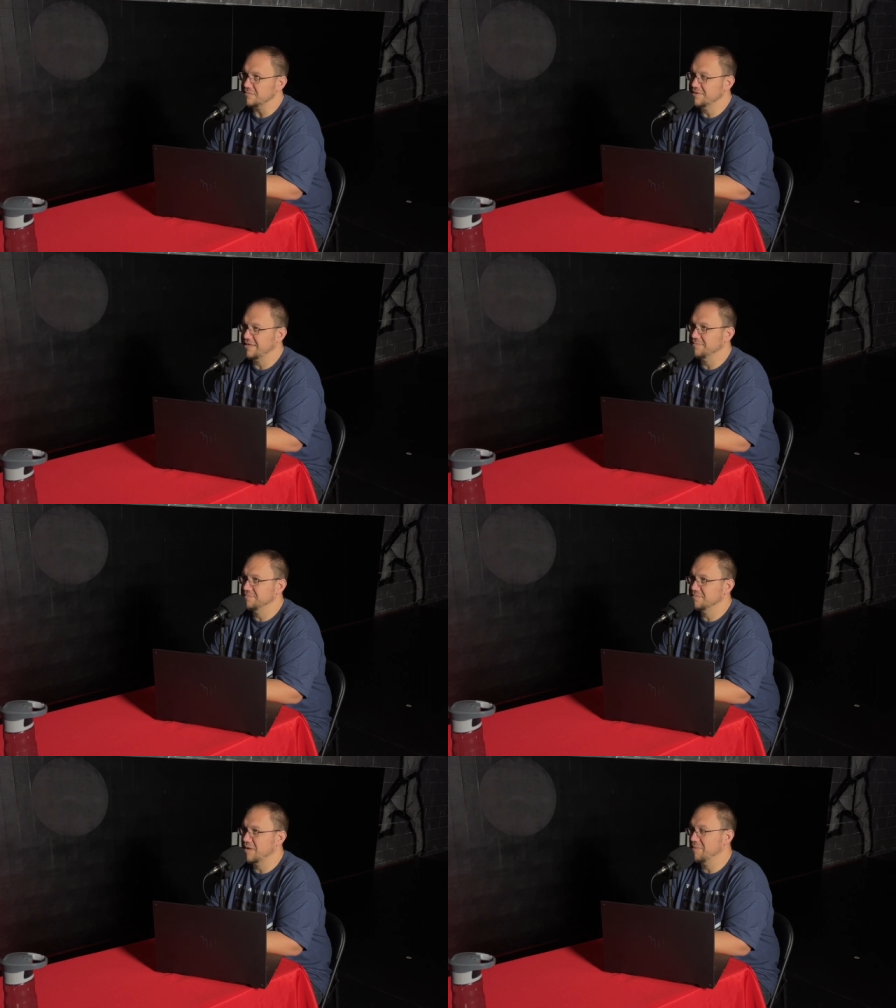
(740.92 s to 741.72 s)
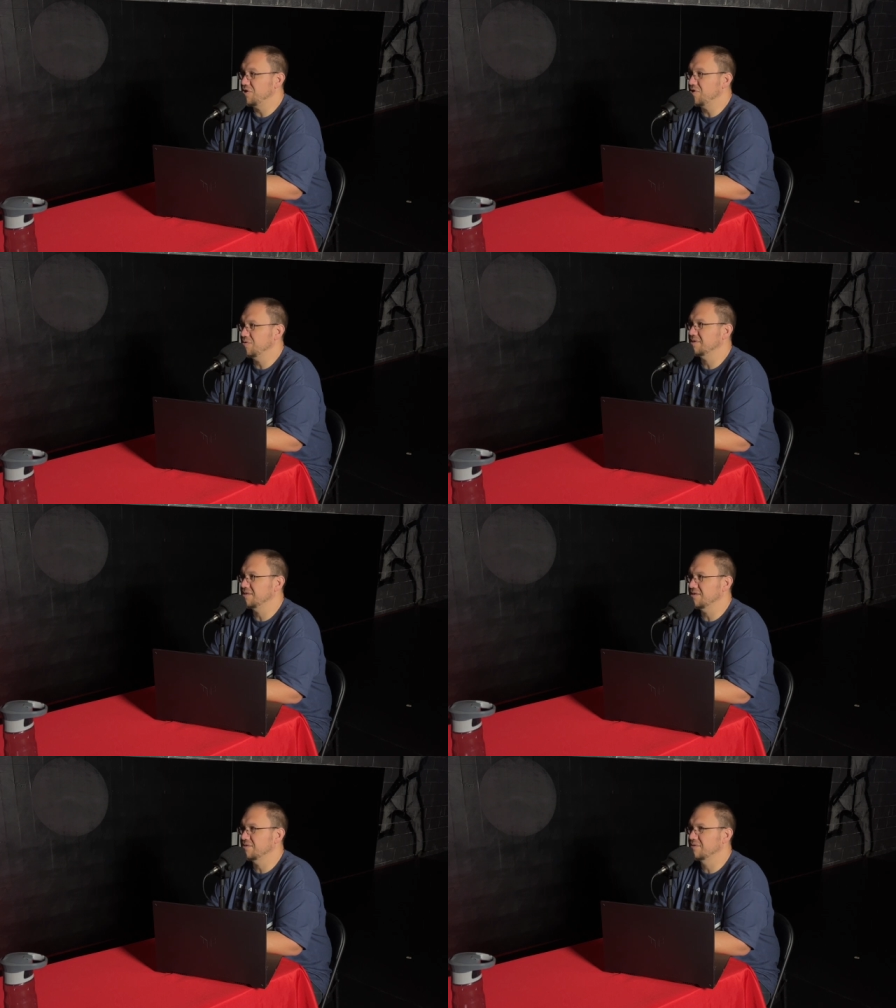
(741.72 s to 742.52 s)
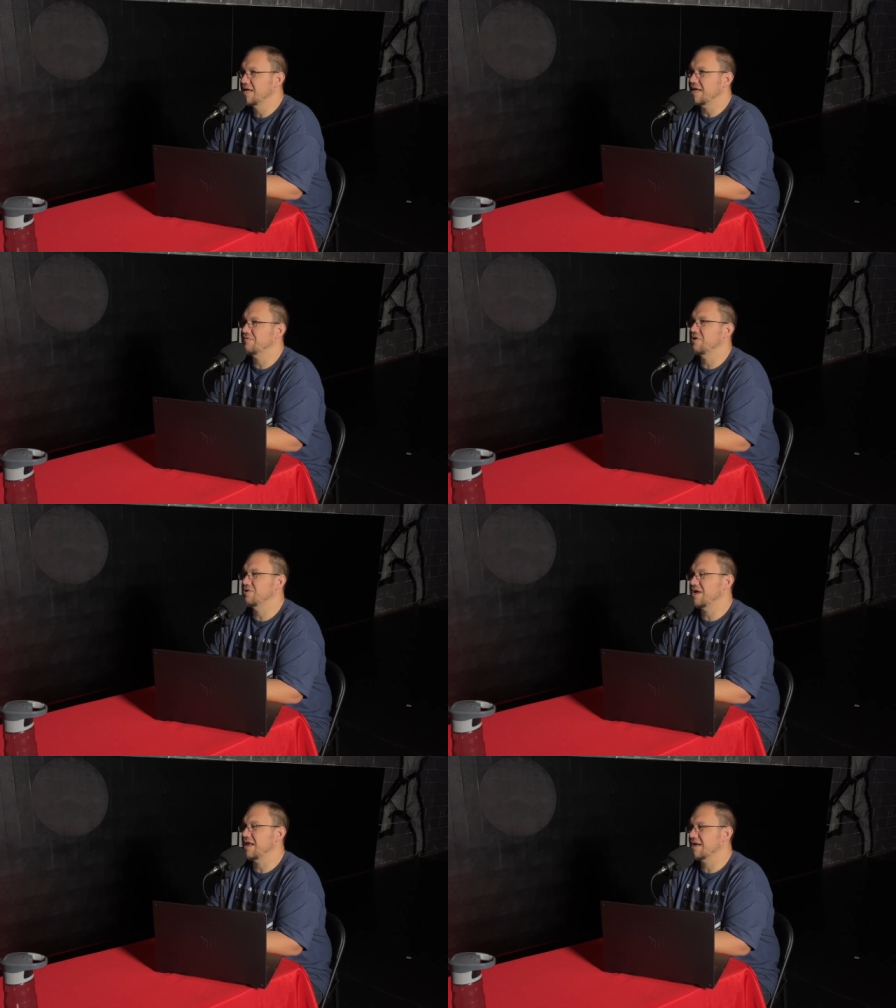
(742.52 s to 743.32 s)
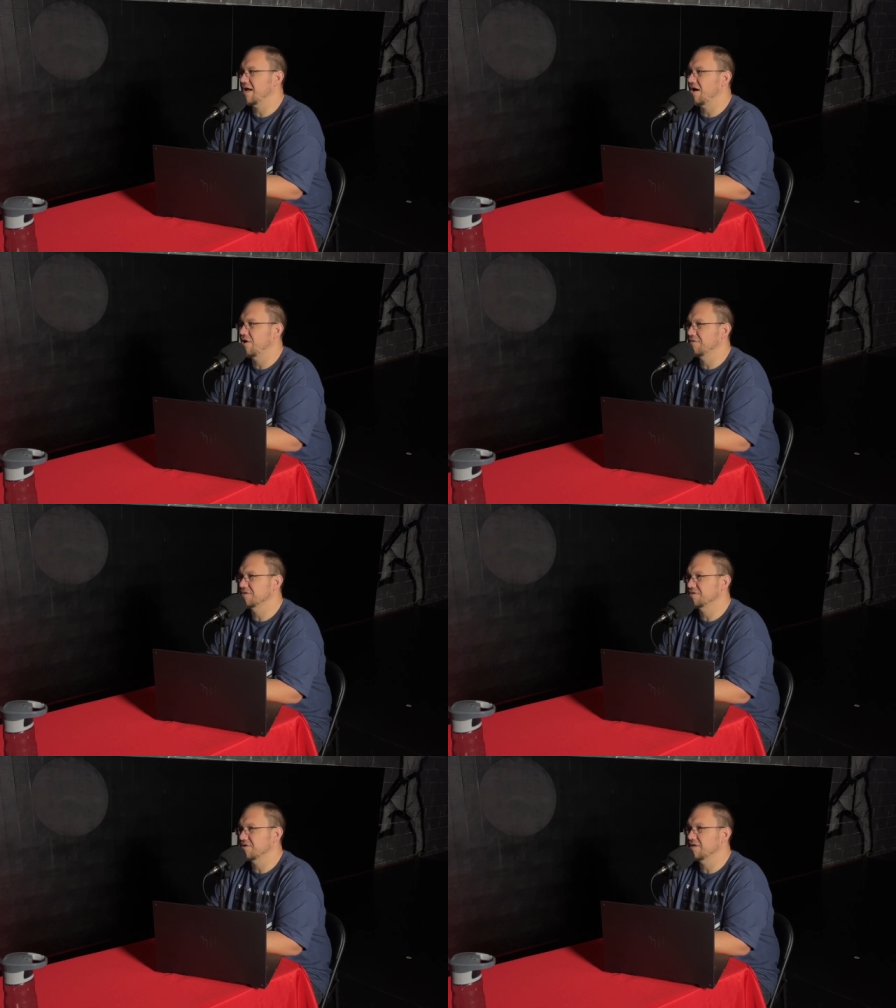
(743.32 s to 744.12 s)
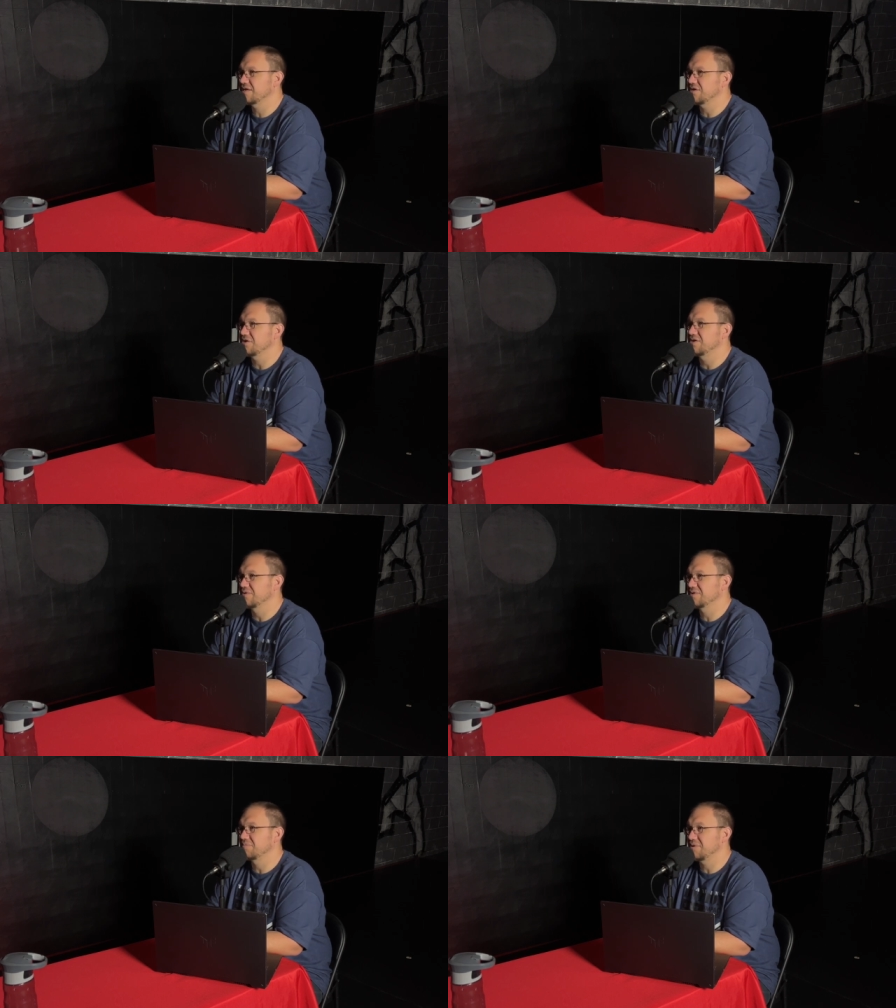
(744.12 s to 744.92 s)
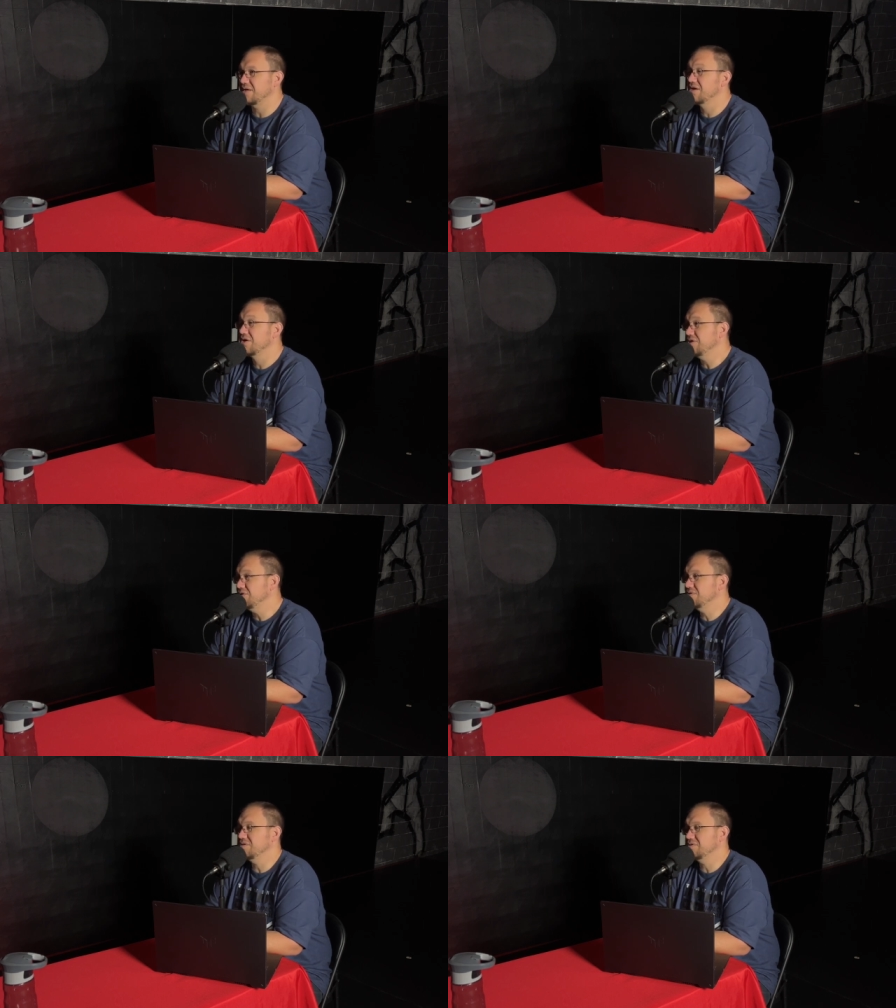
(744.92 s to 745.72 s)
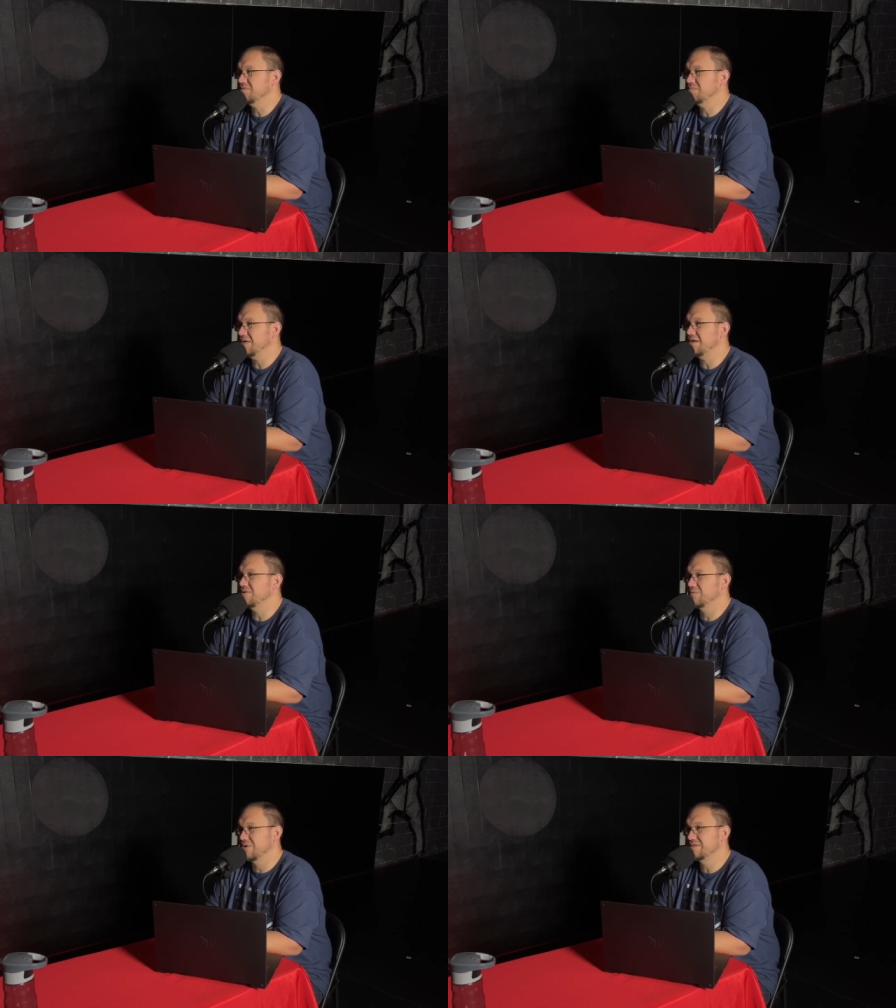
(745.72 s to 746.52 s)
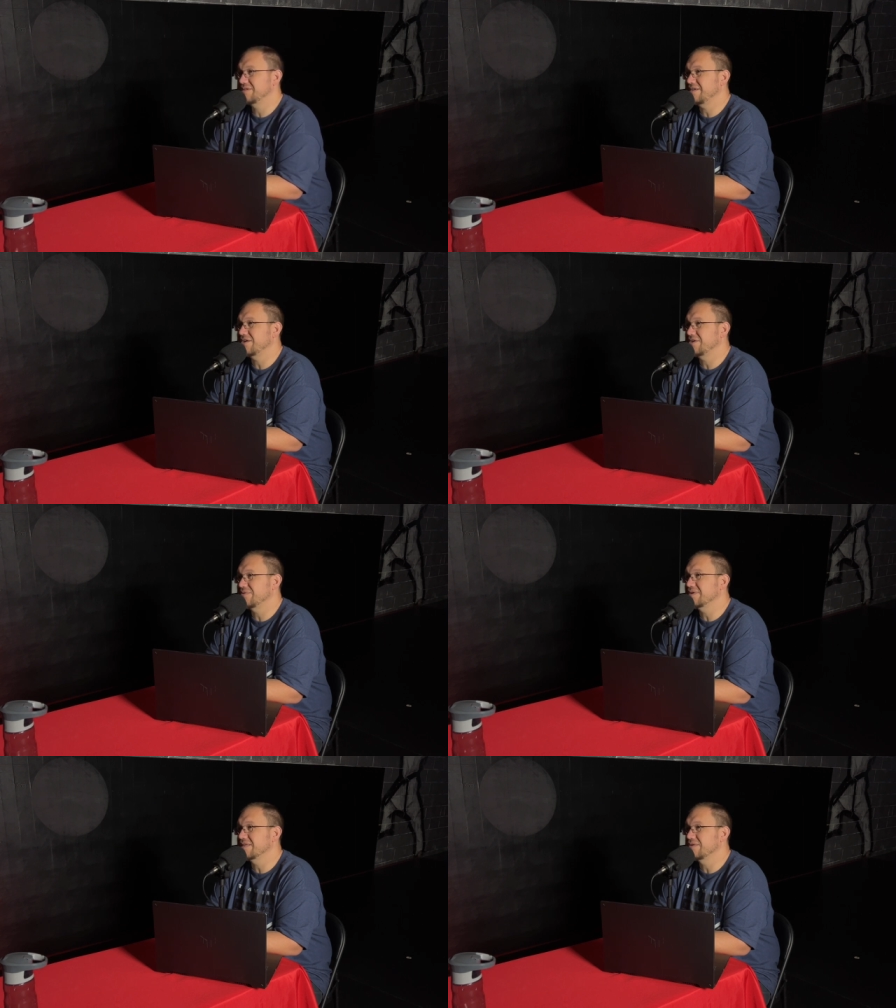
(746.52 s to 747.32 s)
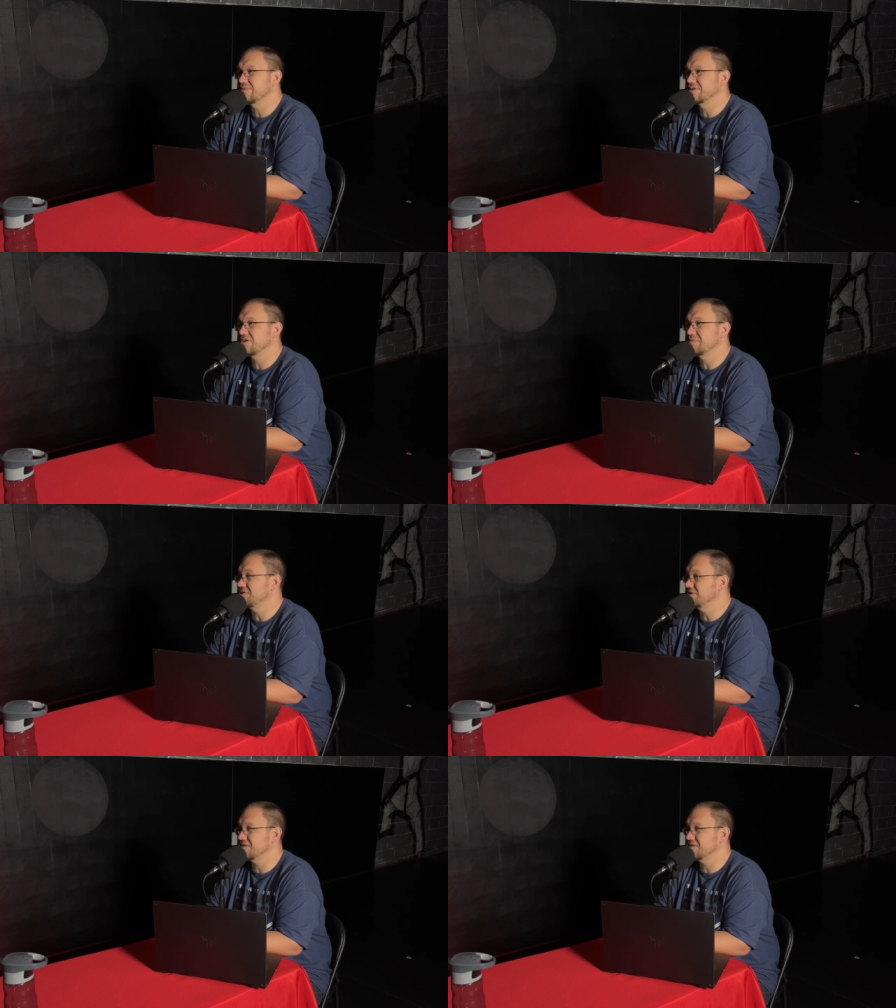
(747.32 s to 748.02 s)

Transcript: Yep. I mean, you still, even though you kind of got off the circuit and you don't compete, you still compete once mm -hmm. a mm-hmm. year, really at one tournament, yeah.